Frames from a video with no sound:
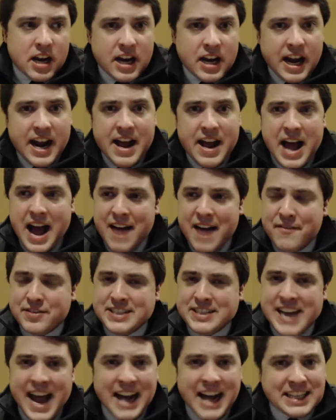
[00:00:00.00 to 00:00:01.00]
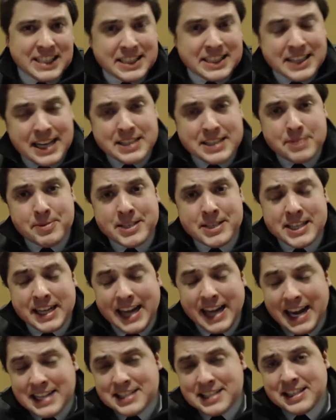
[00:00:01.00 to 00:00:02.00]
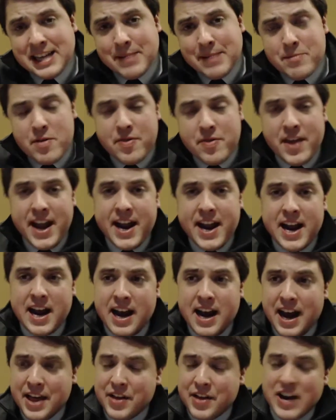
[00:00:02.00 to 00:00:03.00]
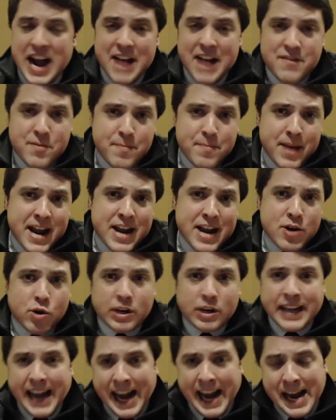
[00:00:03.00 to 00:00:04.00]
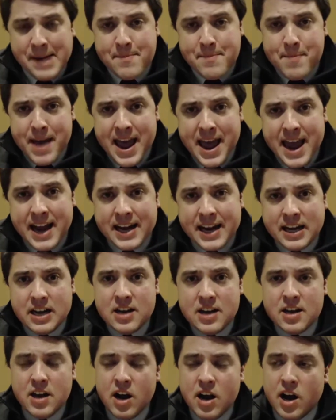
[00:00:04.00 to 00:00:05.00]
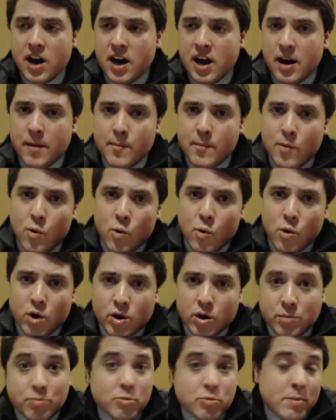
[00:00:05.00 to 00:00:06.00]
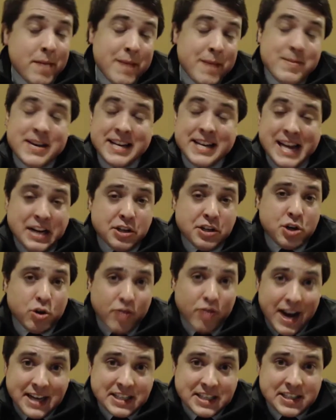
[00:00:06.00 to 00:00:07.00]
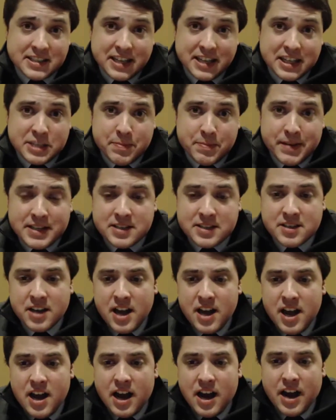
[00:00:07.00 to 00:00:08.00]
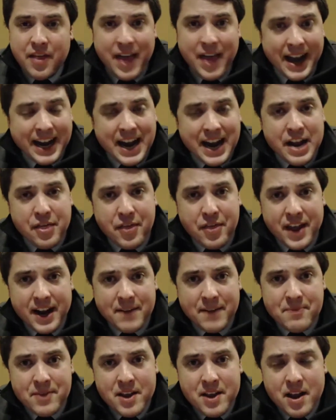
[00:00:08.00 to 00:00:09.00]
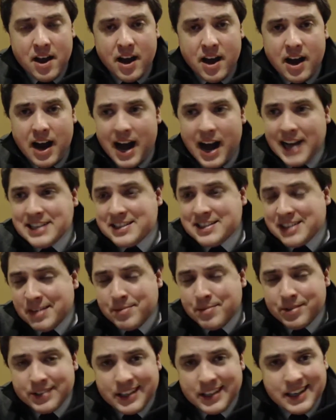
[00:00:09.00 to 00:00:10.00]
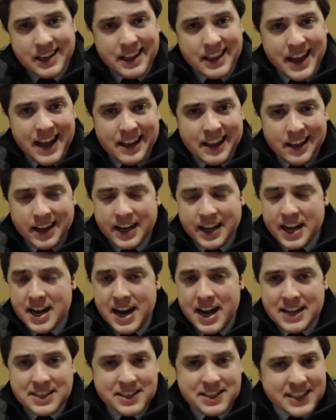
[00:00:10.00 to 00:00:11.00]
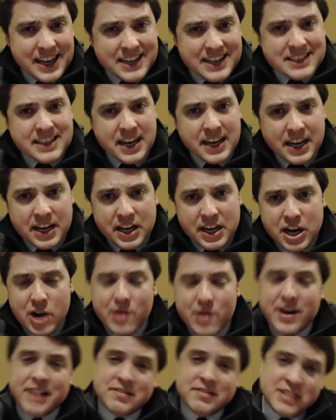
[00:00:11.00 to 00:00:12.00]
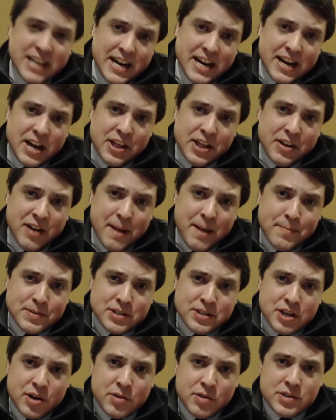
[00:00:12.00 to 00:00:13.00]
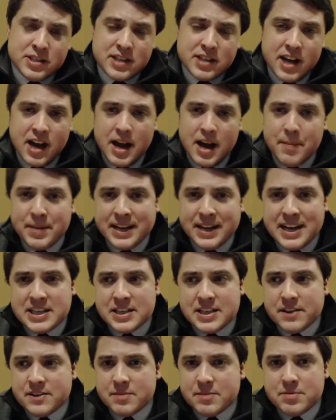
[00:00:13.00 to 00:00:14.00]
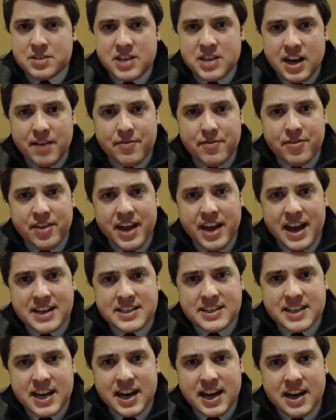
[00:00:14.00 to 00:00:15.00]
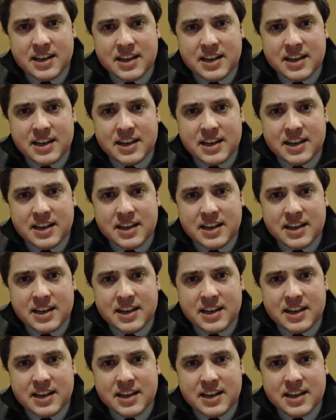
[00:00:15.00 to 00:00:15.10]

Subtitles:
kind of have tax assessments against them that they either haven't paid or can't pay, or maybe incorrect assessments, that kind of thing. I stumbled into that, like I said a second ago, and I've said in other episodes, because of some stuff that